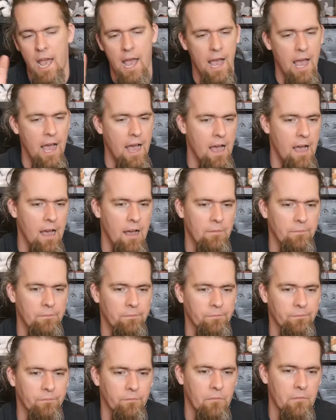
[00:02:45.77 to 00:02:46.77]

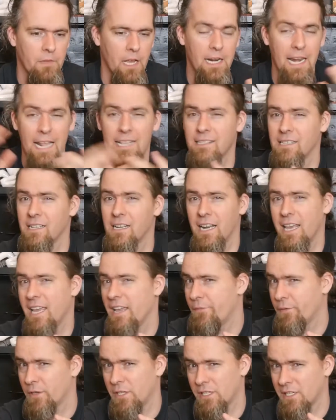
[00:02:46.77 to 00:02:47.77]
Cleanse and
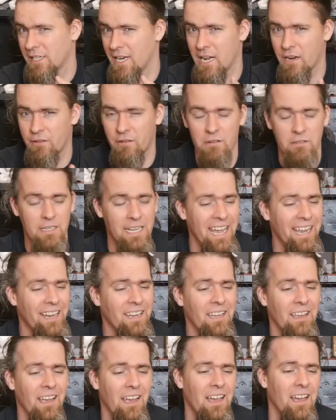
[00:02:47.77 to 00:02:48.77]
Cleave, which is an aggro
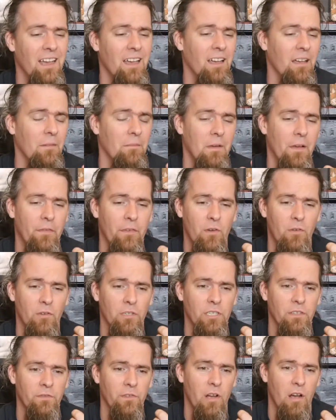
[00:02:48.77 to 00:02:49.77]
deck. Of
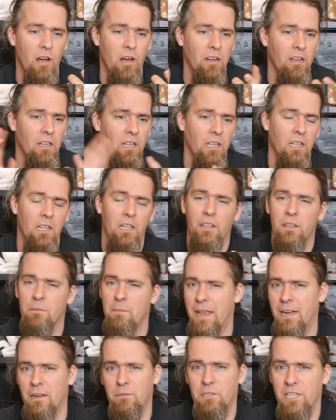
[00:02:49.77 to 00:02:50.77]
course, you've got the
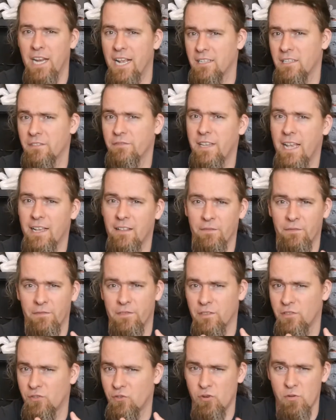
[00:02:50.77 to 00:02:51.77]
main objective deck
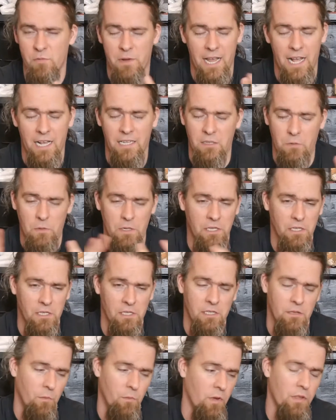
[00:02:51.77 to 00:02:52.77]
for the Stormcast, which
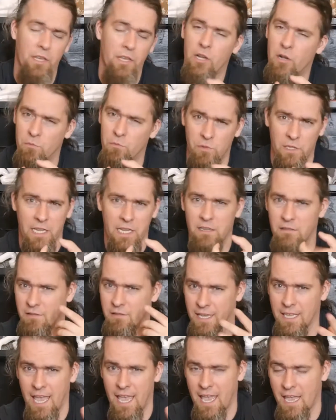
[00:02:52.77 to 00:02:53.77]
is the one that comes in
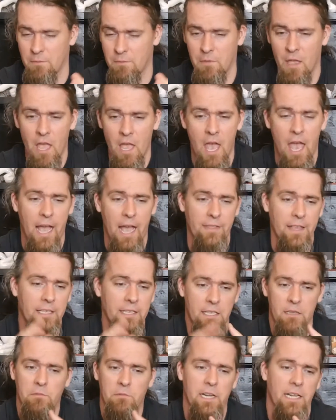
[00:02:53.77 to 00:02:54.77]
the game. And
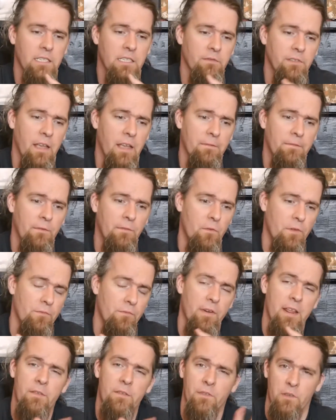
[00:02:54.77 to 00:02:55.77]
there's the objective deck for the
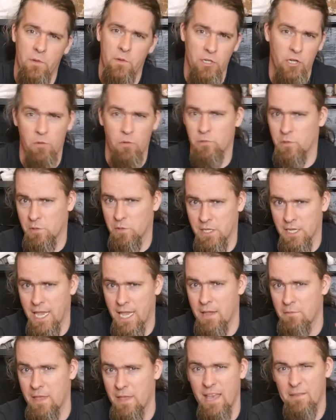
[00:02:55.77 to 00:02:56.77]
Reavers, which comes with the
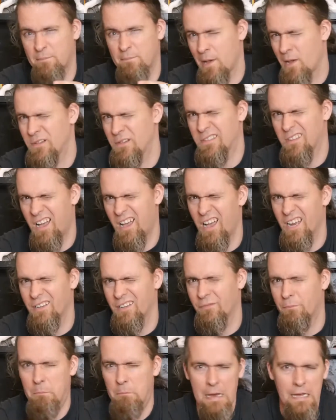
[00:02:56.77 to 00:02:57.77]
game. They're both kind
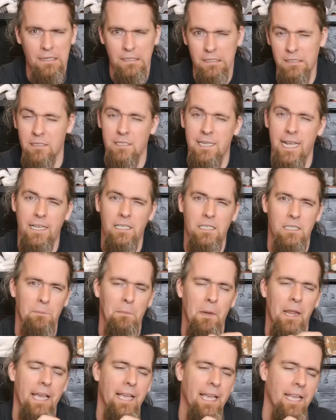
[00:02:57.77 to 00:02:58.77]
of balanced decks to
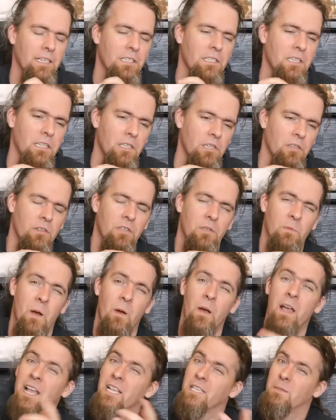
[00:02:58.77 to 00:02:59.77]
play against each other as
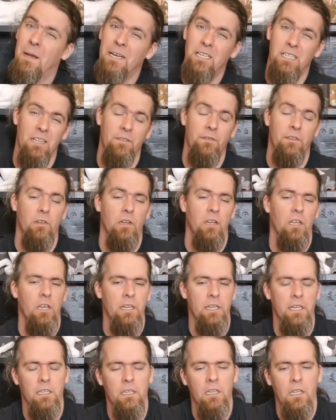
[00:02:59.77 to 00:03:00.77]
well, especially if you're
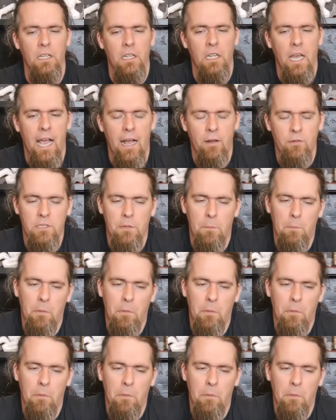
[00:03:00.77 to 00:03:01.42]
learning how to